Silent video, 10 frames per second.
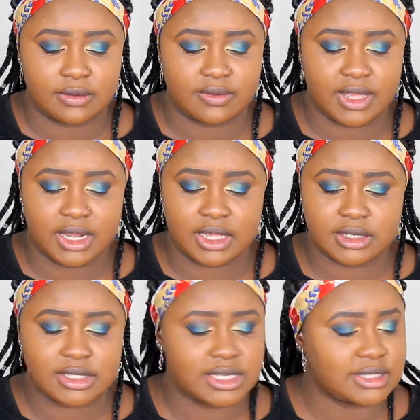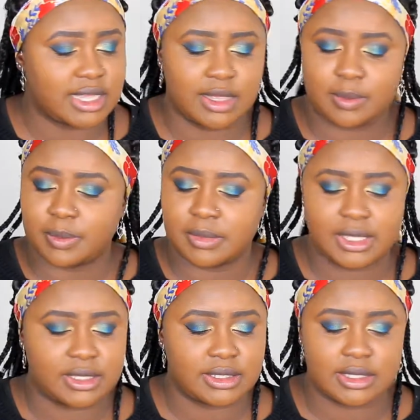Father, just help
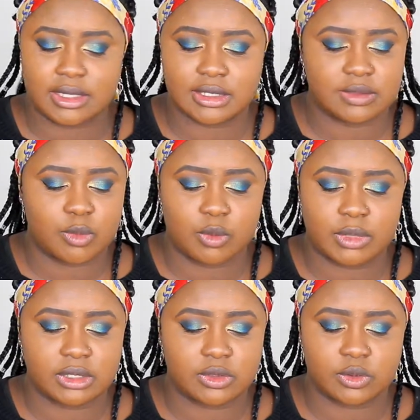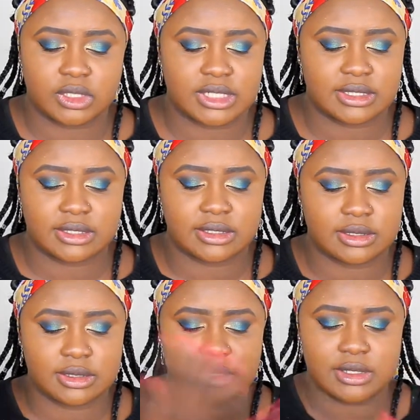me in this moment to just